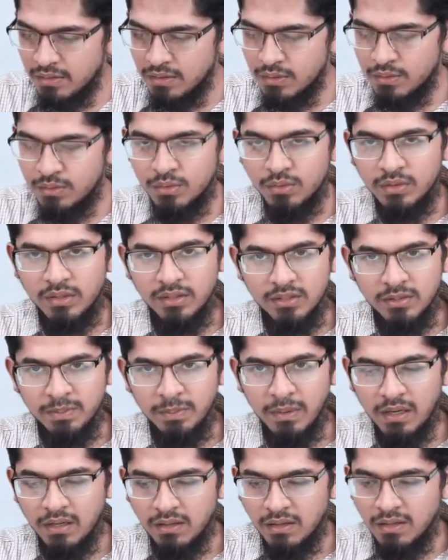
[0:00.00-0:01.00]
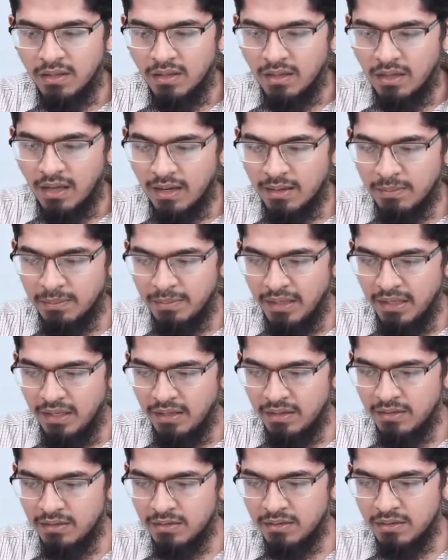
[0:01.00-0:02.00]
through this path and B
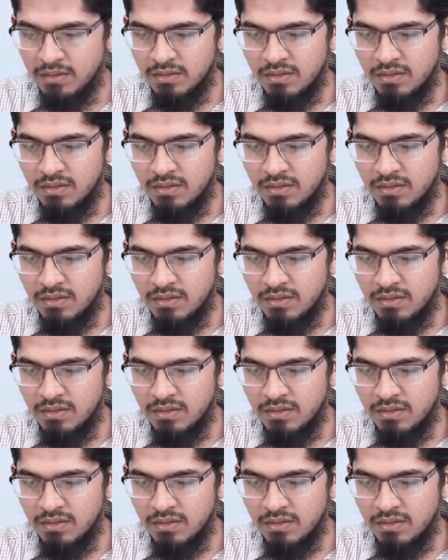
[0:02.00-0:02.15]
is